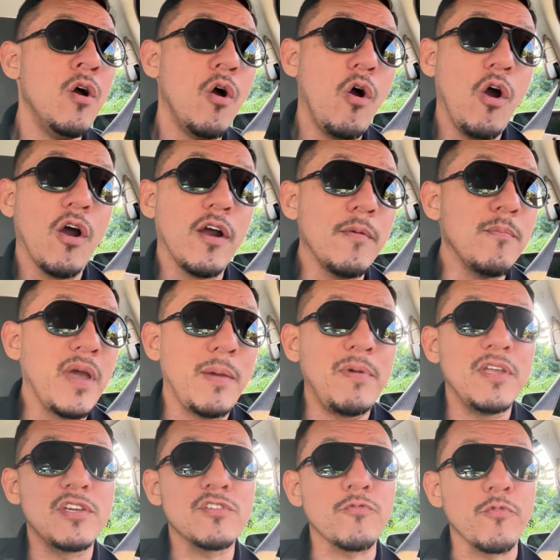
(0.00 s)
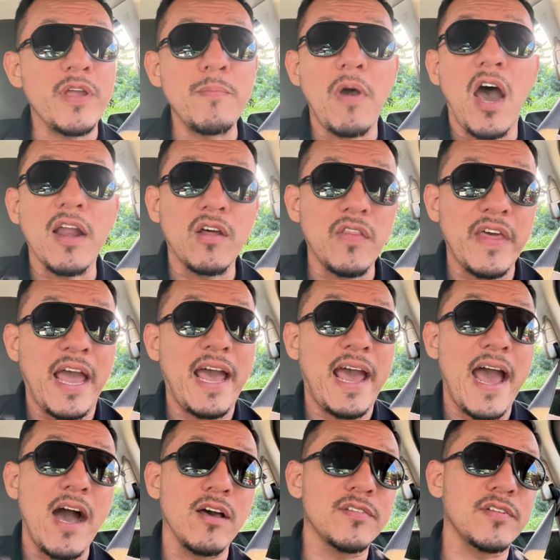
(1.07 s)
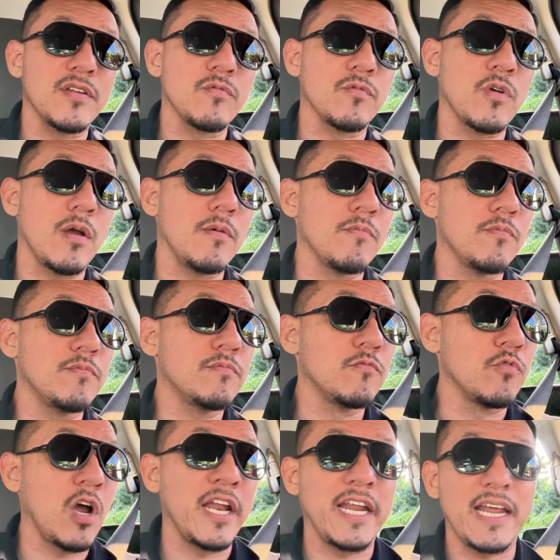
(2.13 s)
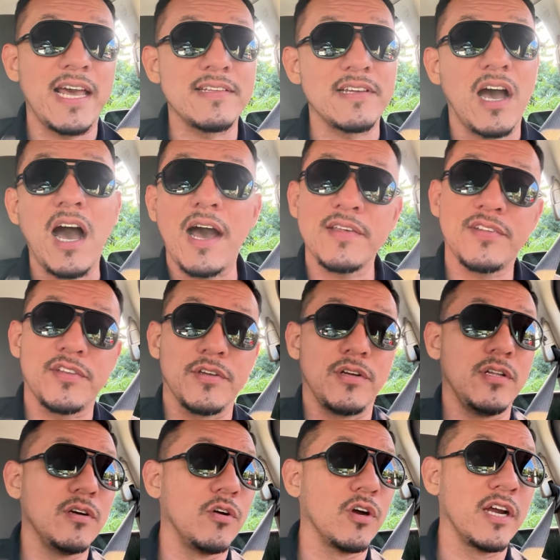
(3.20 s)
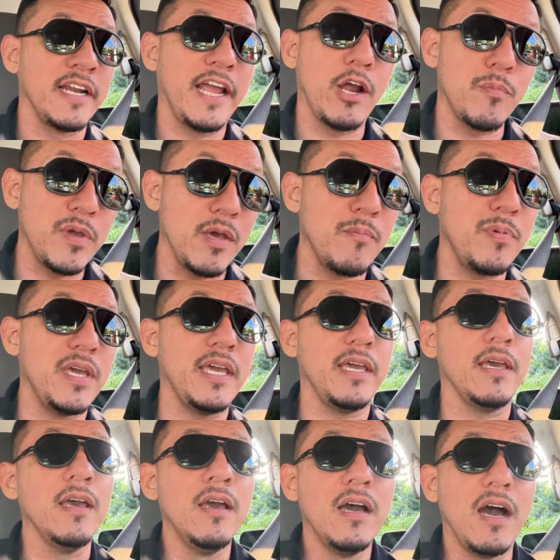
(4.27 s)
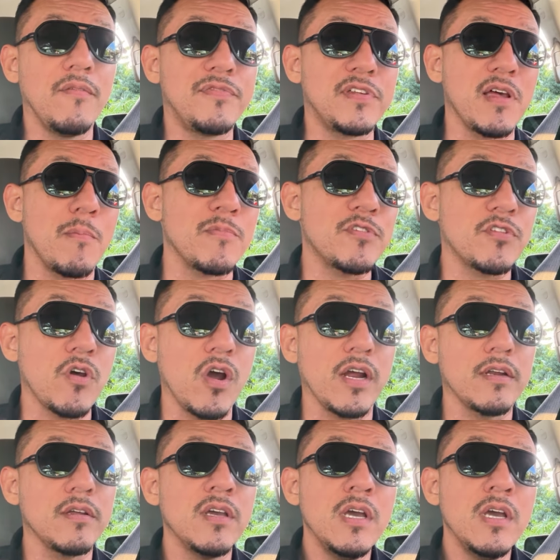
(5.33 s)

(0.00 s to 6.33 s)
Or maybe just remodel that house and run it as a hostel or an Airbnb of some sort.